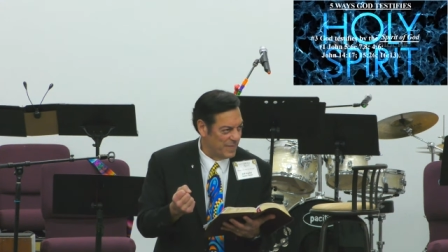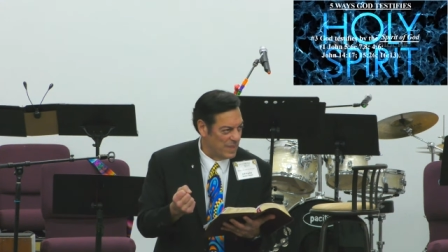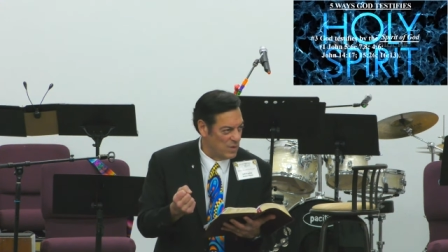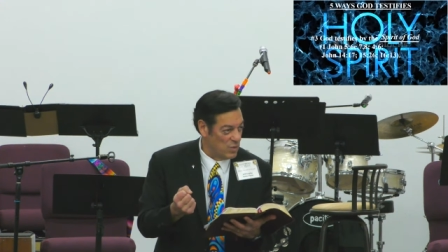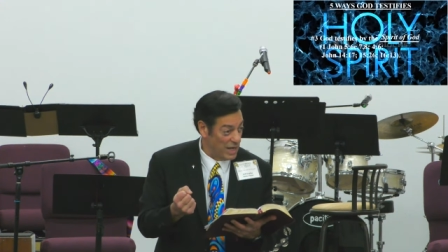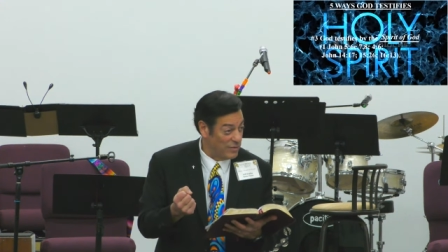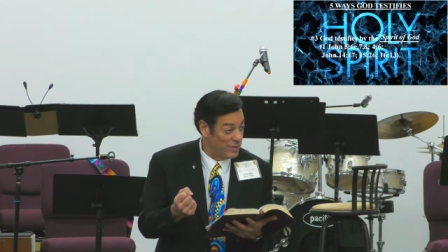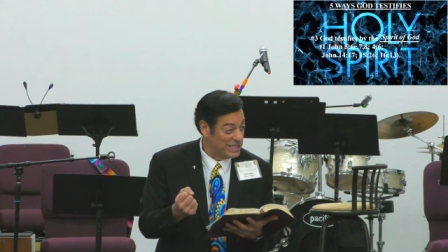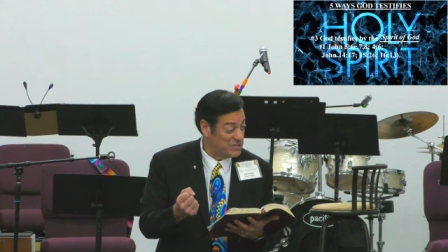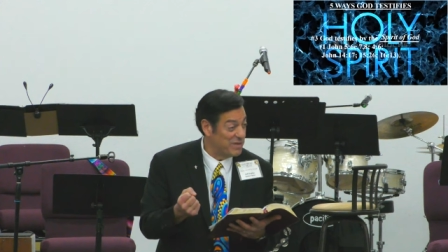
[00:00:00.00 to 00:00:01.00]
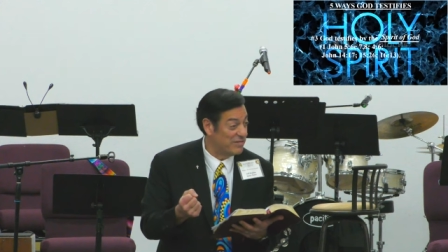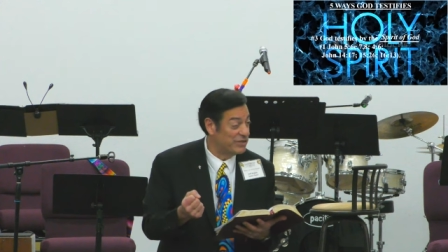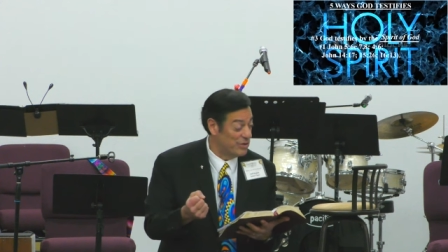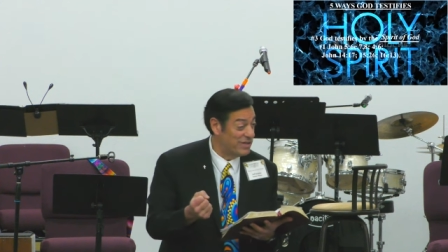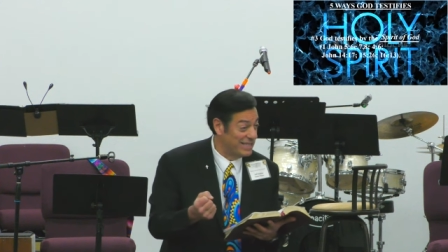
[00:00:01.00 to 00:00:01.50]
Well, what the Spirit of
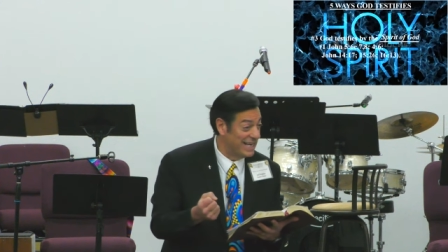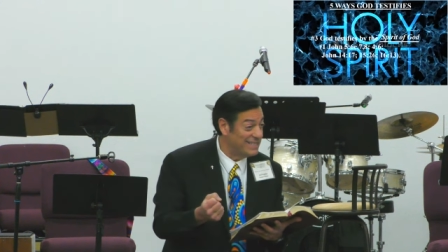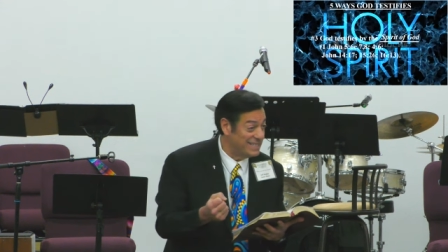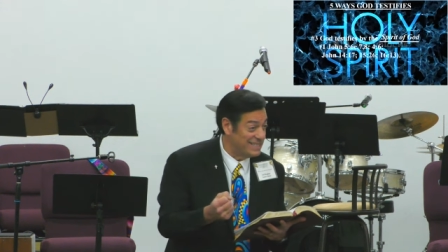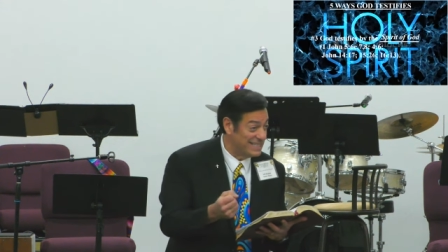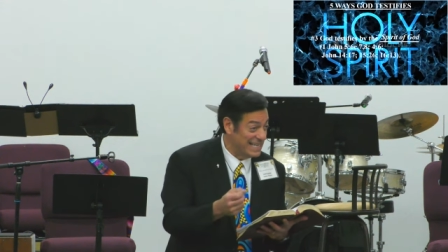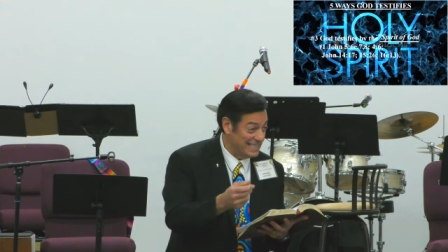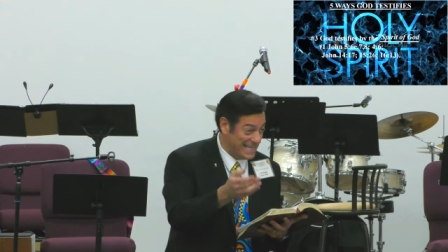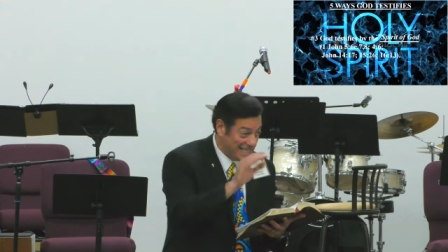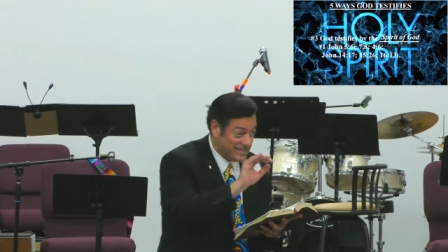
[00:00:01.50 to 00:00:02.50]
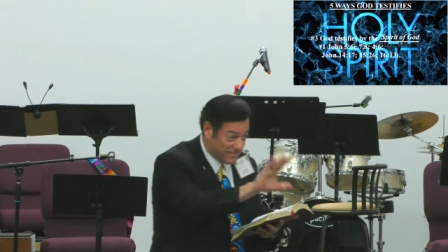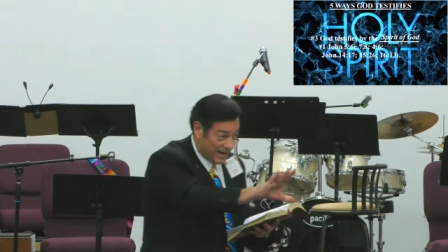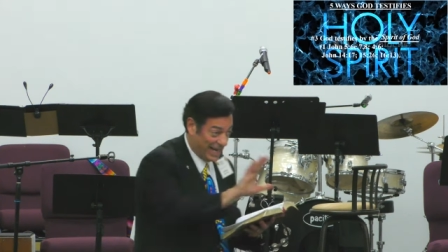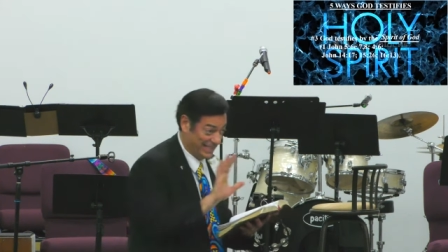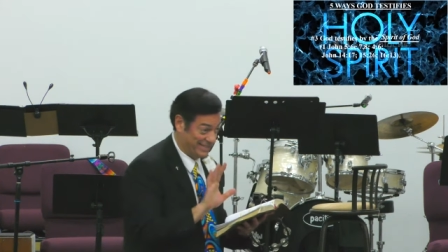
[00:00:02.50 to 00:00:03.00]
truth does is he
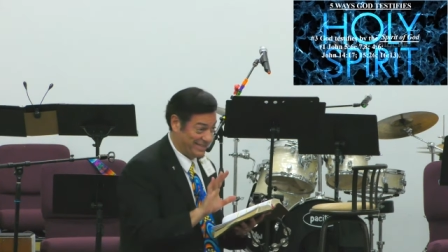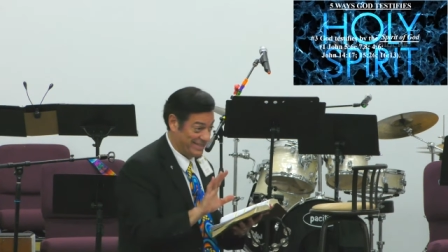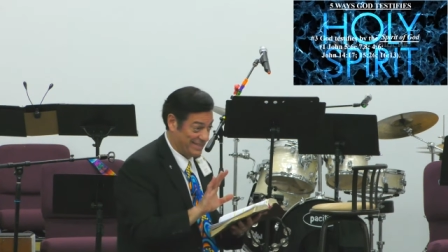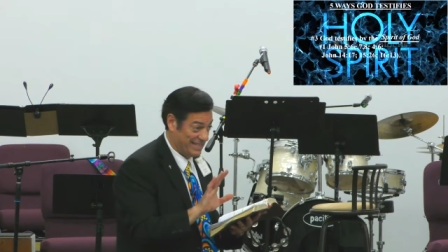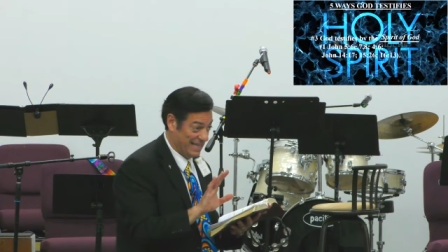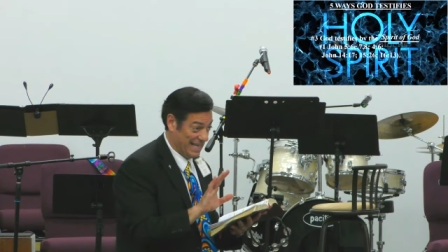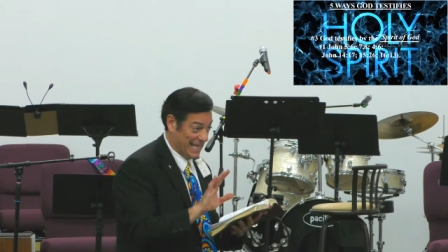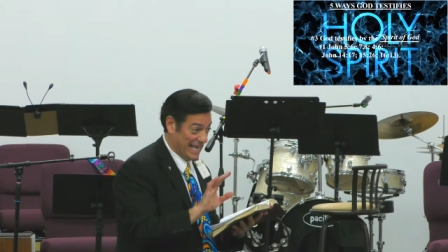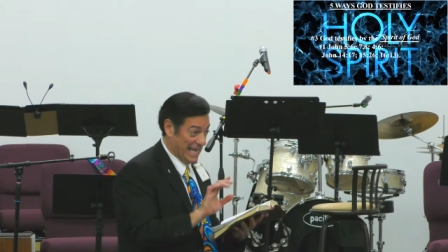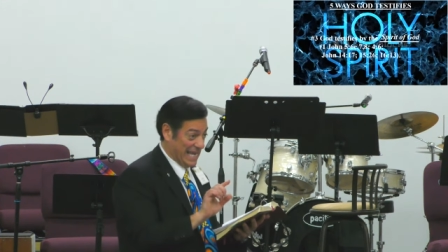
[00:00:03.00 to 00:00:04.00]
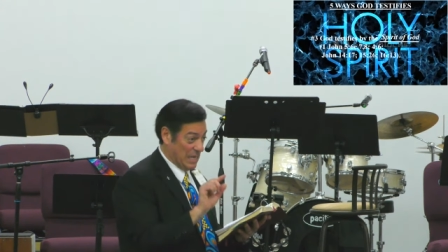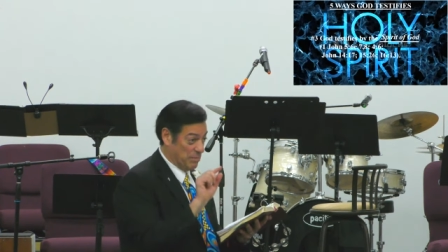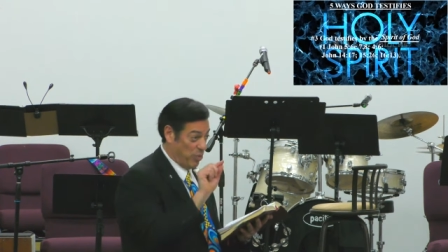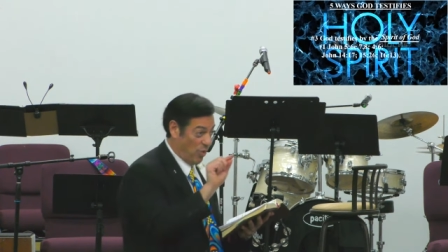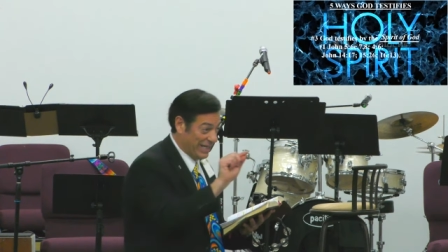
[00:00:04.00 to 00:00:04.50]
testifies. He
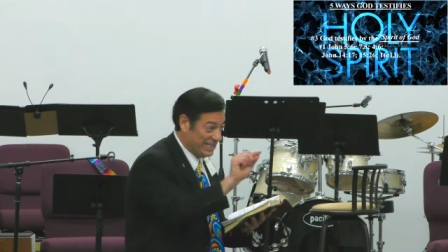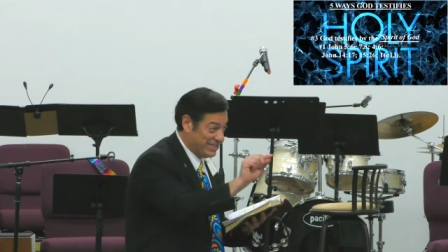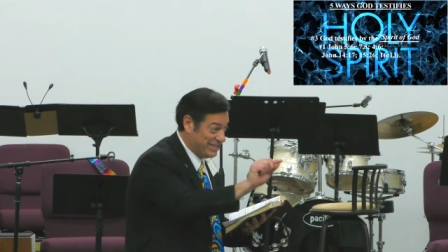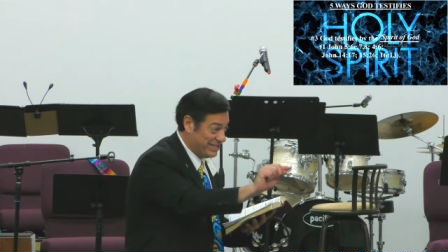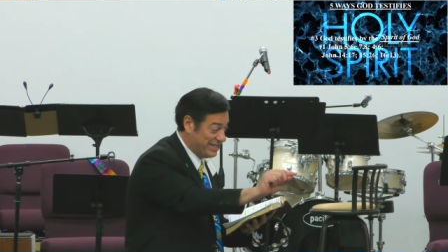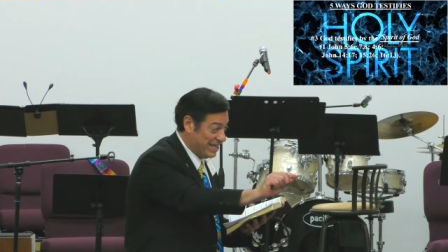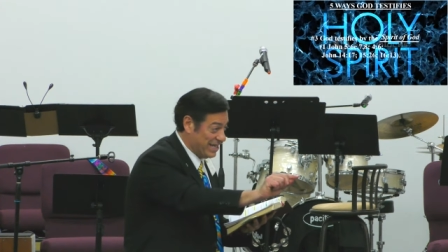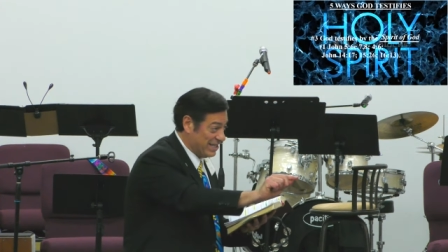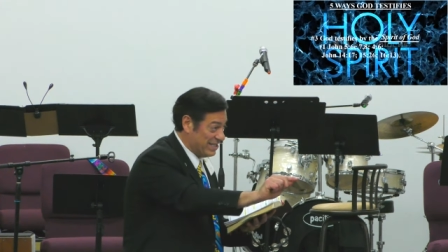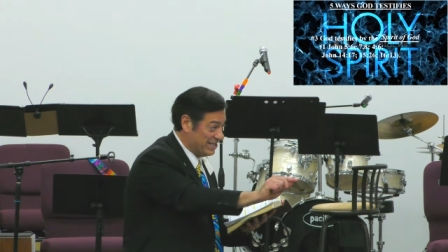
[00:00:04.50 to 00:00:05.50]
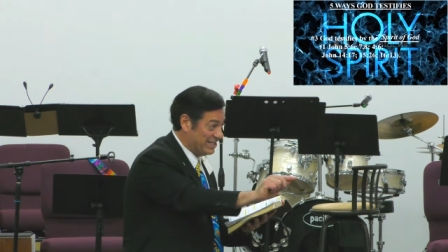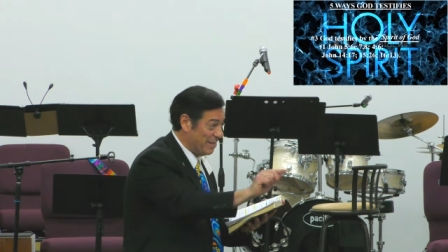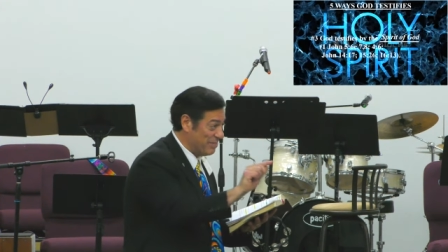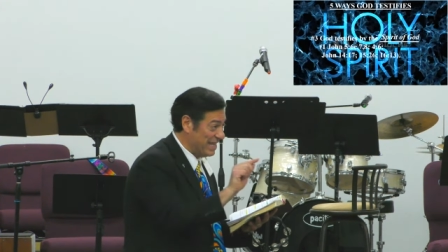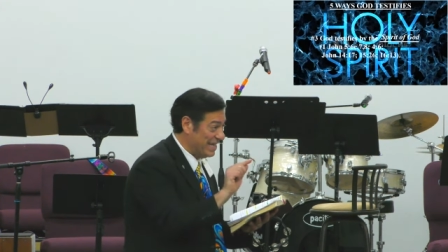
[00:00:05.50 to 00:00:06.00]
points to
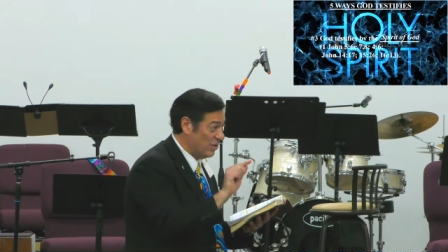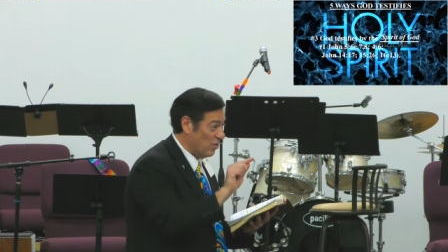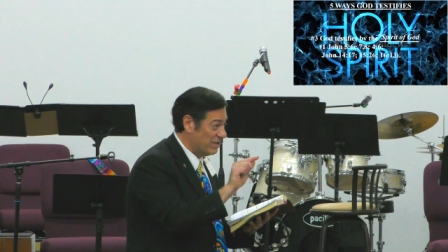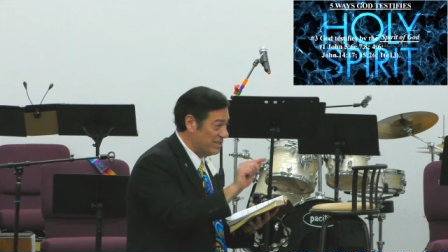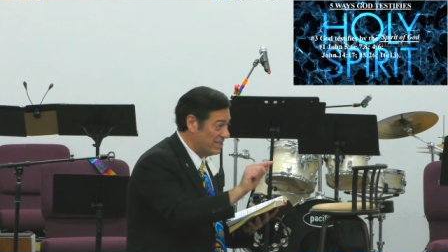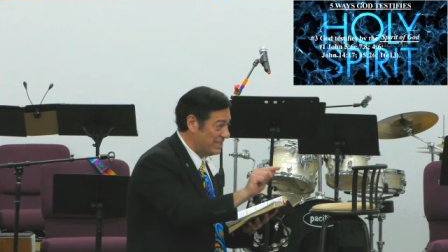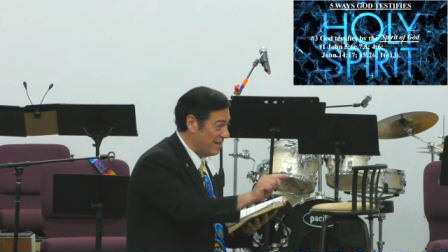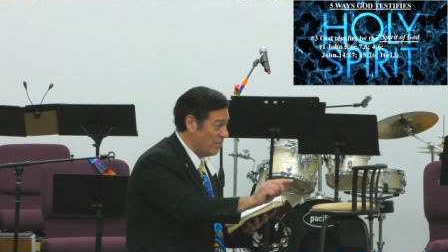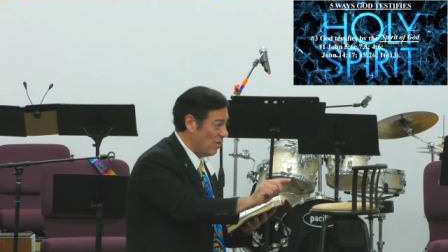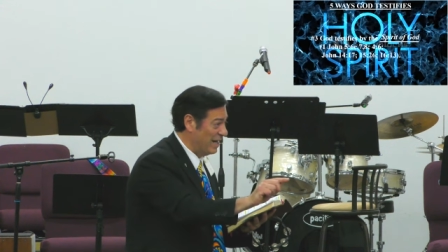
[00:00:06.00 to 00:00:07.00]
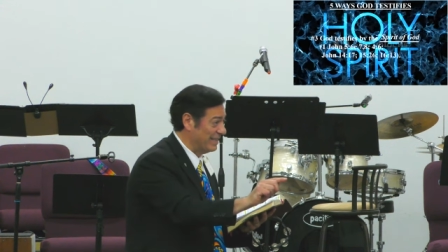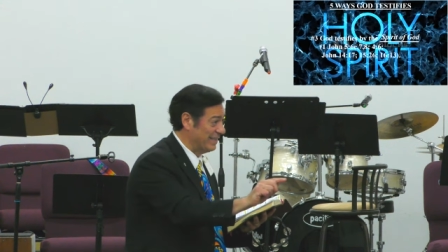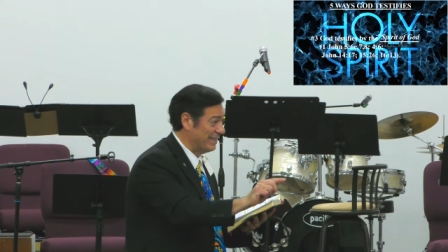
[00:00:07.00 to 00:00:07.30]
something or to someone.